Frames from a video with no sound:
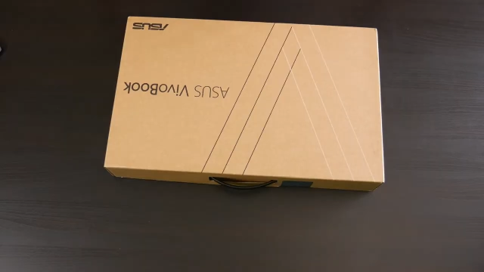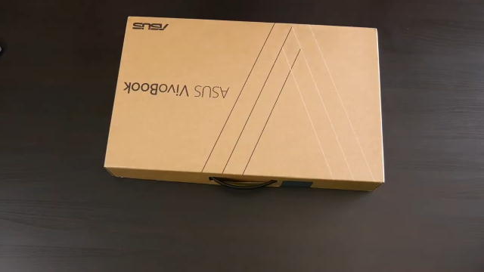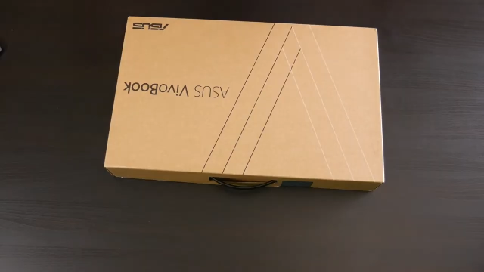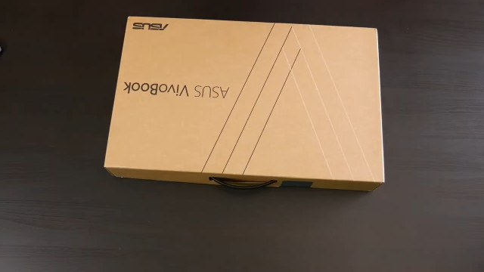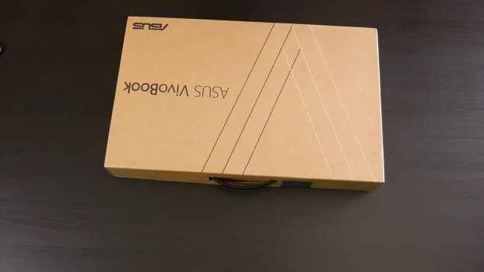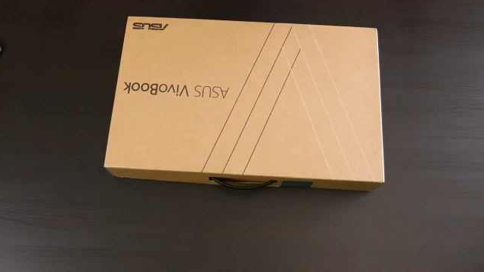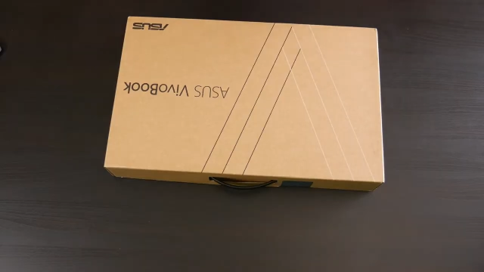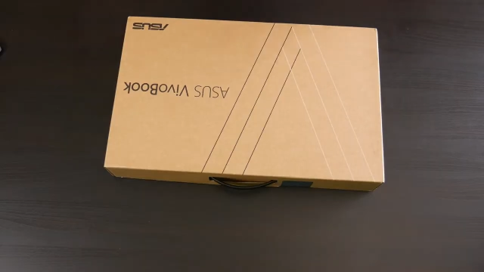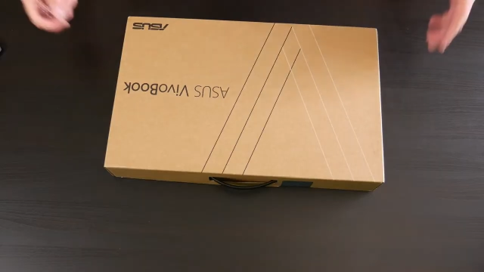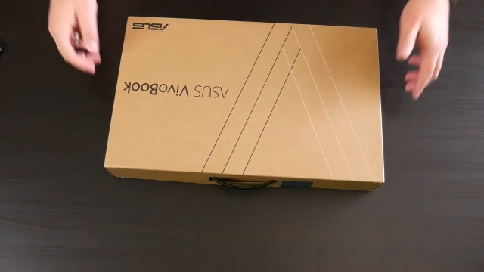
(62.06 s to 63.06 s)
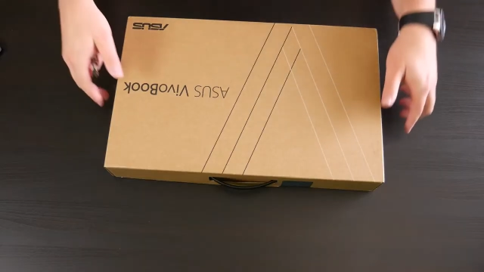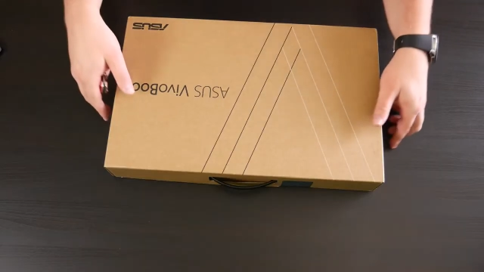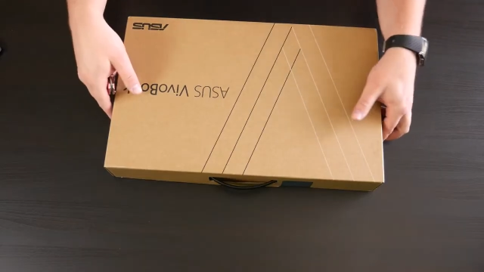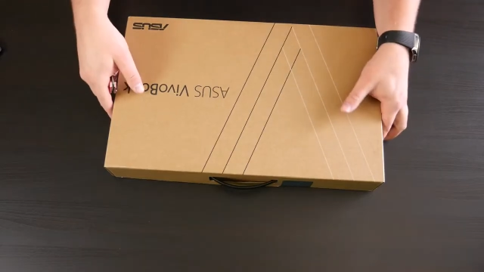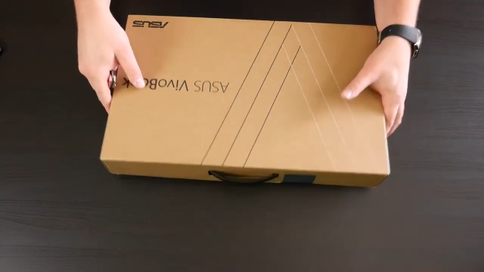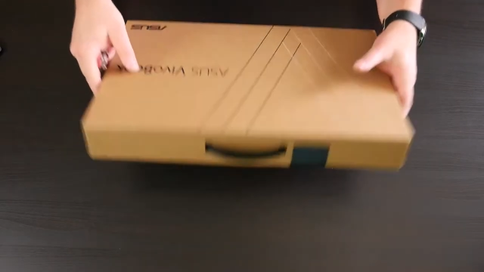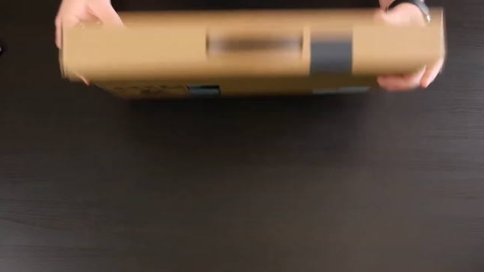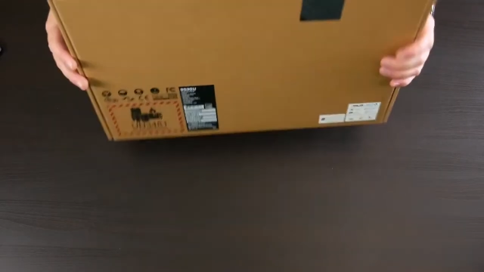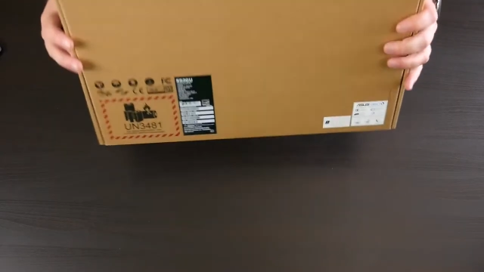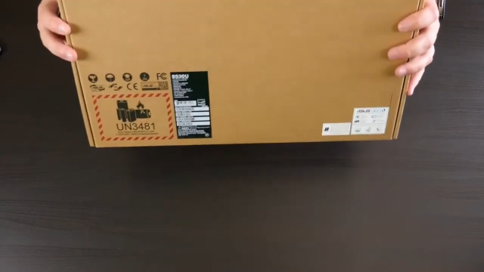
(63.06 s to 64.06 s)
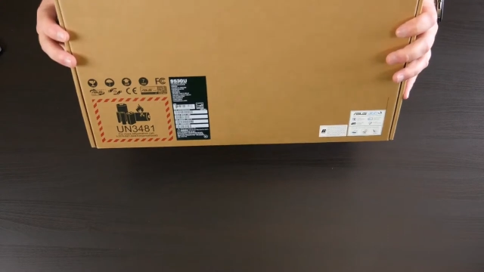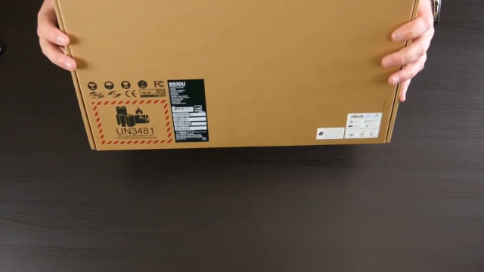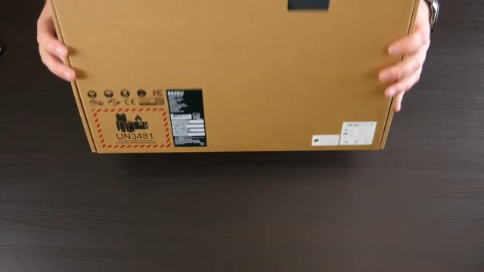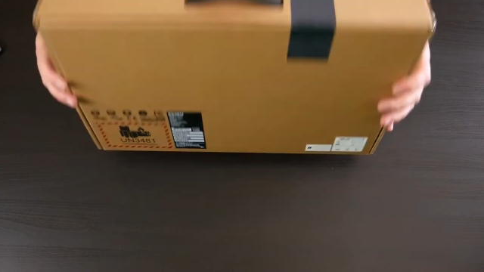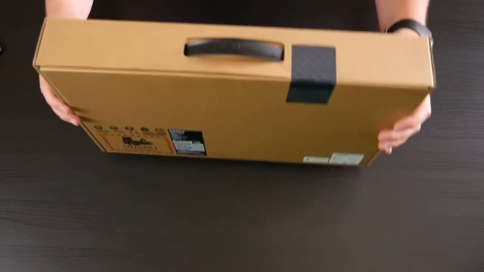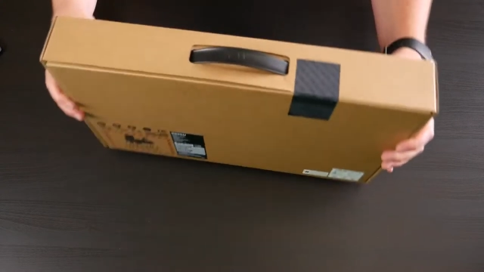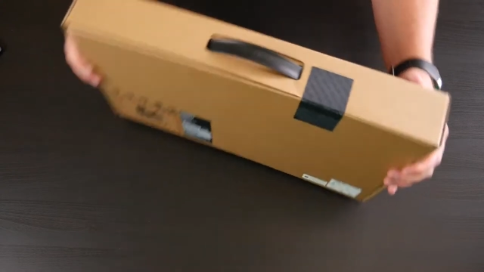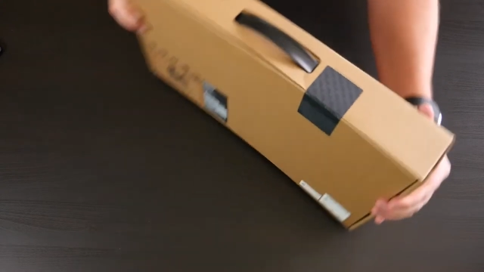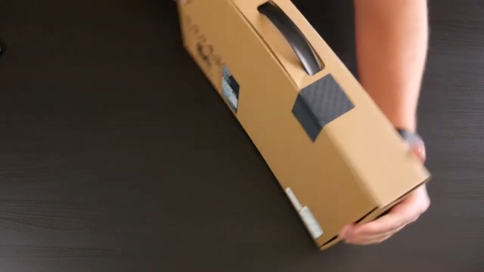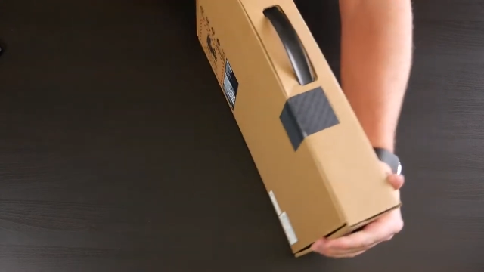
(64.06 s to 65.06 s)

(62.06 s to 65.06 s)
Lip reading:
(no speaker visible)